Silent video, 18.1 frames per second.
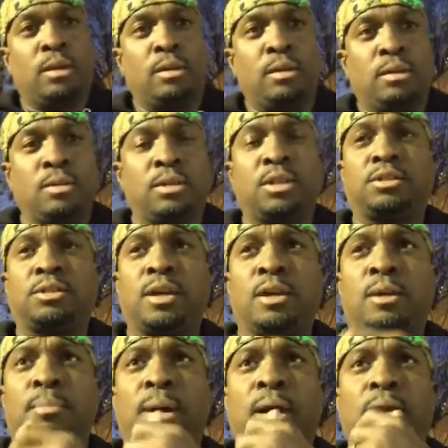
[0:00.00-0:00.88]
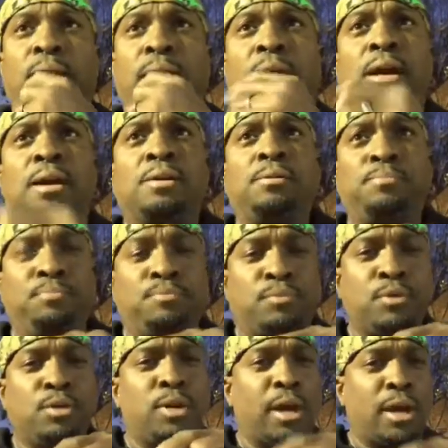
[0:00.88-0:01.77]
Just think about now,
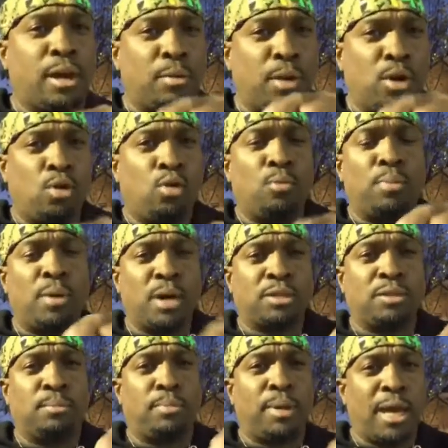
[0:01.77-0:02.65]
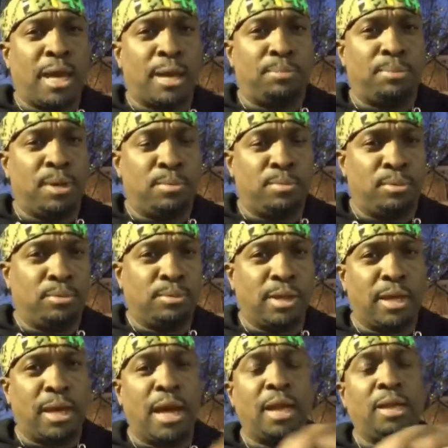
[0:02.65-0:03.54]
you got a whole bunch of black people
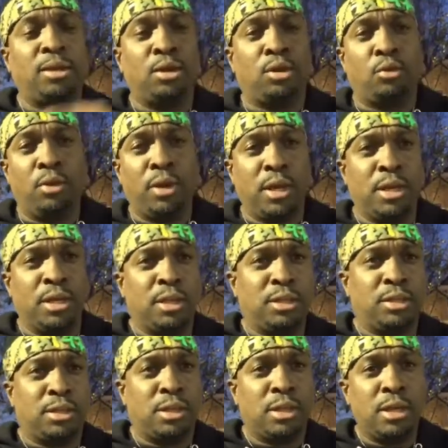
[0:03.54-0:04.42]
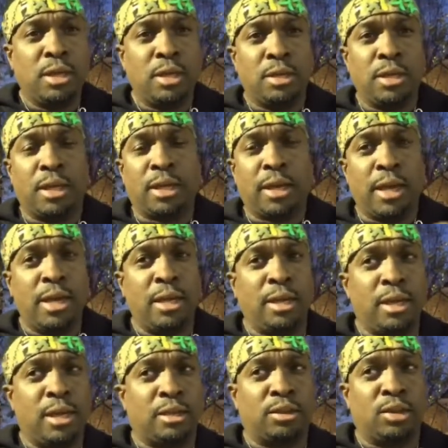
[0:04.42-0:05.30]
that got degrees that
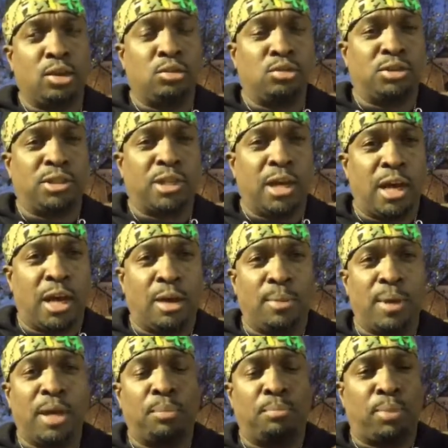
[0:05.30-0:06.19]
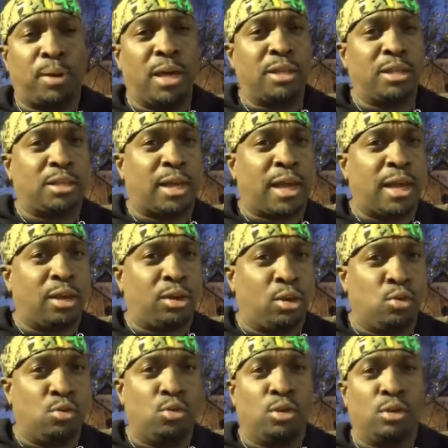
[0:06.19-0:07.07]
can't get those jobs at places like
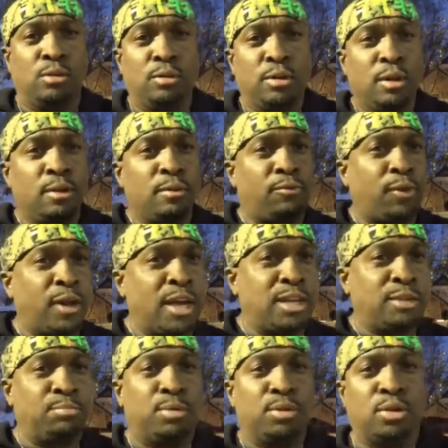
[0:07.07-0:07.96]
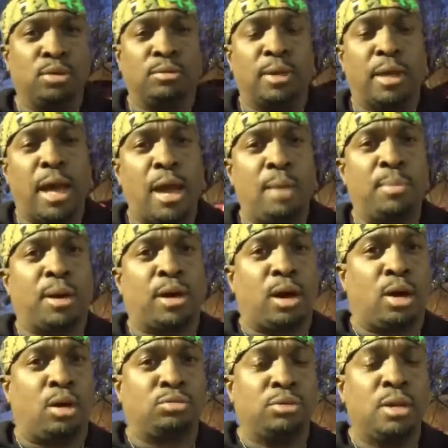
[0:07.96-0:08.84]
Google, Facebook, now
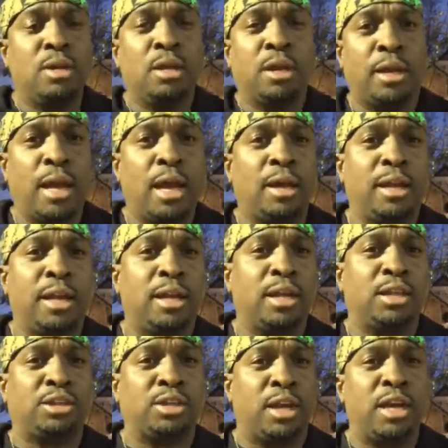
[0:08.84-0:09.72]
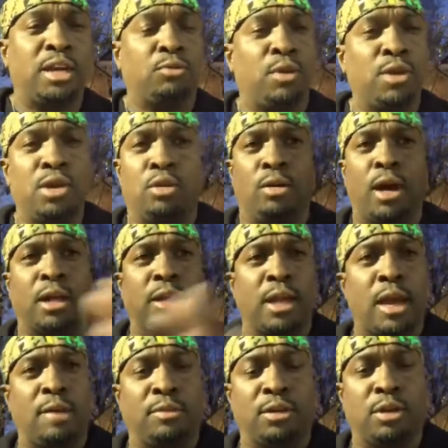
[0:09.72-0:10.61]
because now they done changed where you don't have
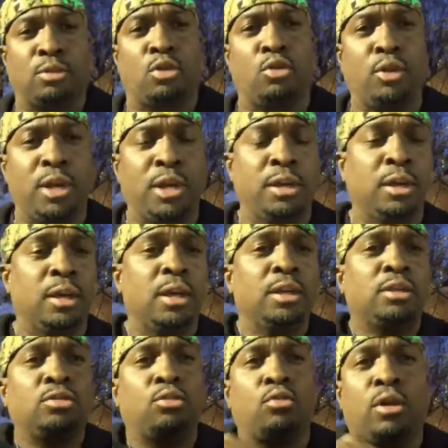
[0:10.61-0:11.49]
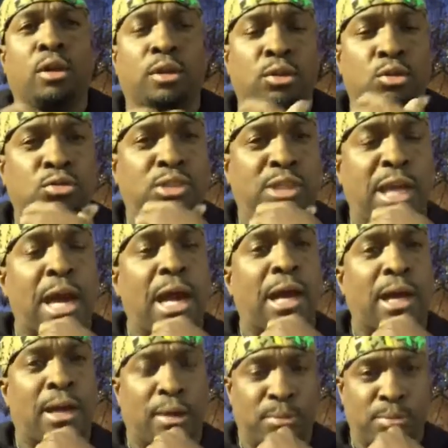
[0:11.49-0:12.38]
to have a degree to work those
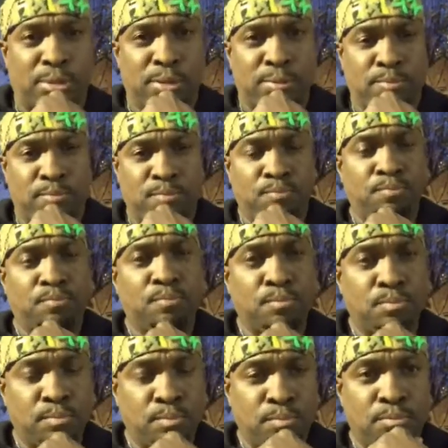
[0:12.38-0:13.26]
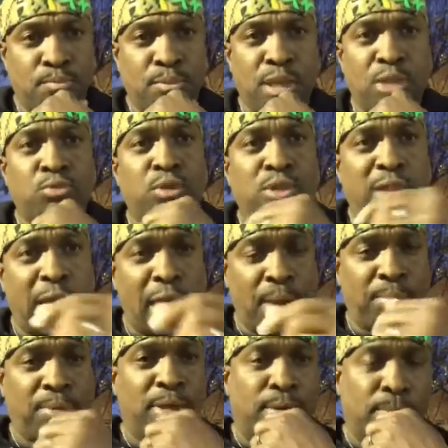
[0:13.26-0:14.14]
jobs. That's what's
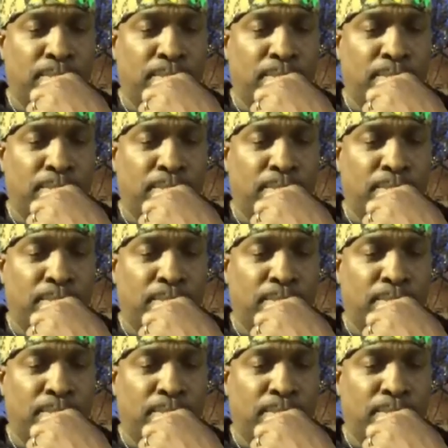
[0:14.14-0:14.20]
happening.